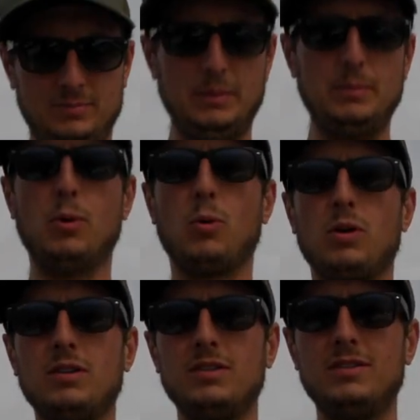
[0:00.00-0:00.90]
seven hundred
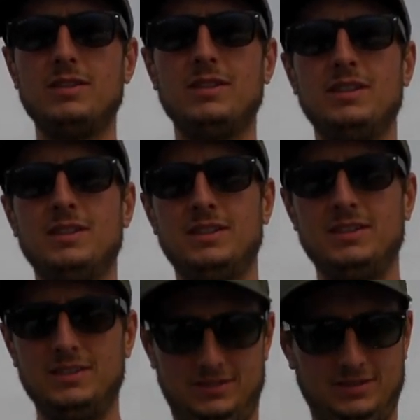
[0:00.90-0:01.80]
feet for a while
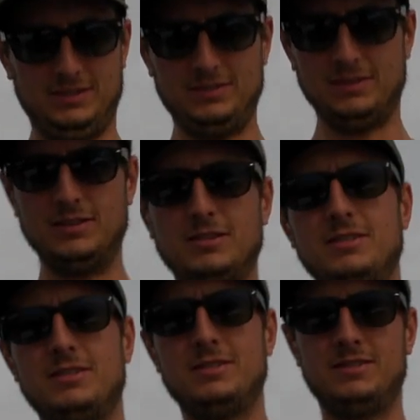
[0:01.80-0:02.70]
there, and uh, we
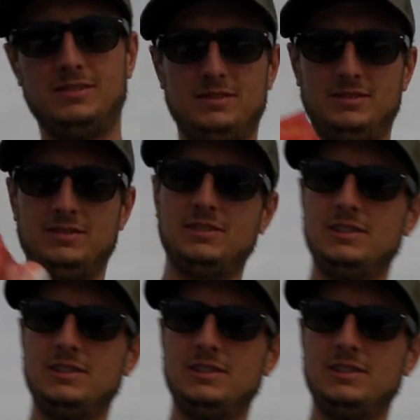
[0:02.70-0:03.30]
got some real nice. We